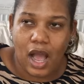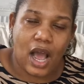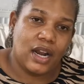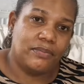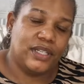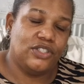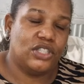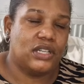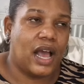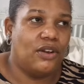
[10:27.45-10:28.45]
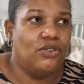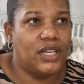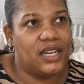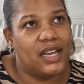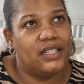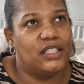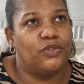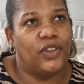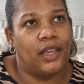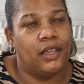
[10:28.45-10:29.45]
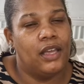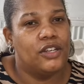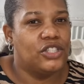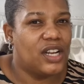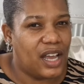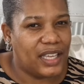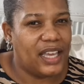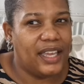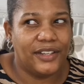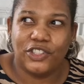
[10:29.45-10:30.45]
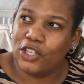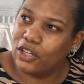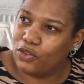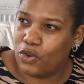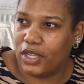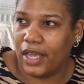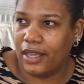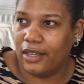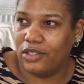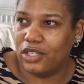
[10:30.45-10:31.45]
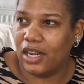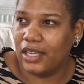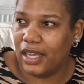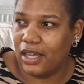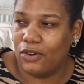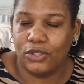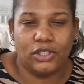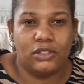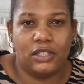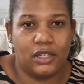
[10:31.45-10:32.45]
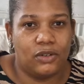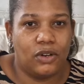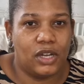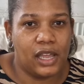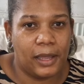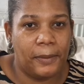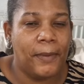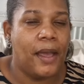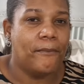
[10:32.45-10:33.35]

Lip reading: and I've been just like looking at this thing, shall I get it, shall I not get it, shall I get it or should I not get it?